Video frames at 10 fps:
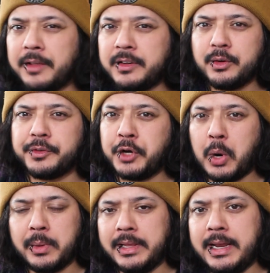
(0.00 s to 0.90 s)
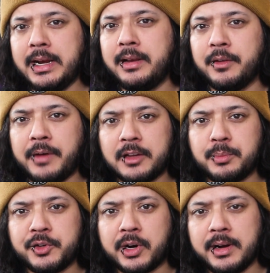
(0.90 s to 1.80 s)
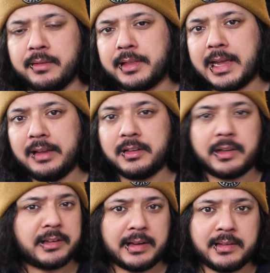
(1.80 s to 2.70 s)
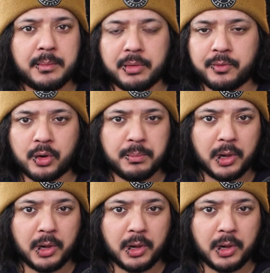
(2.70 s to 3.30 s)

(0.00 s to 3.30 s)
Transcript: Path signals are not really needed in the vast majority of the cases. As I said before,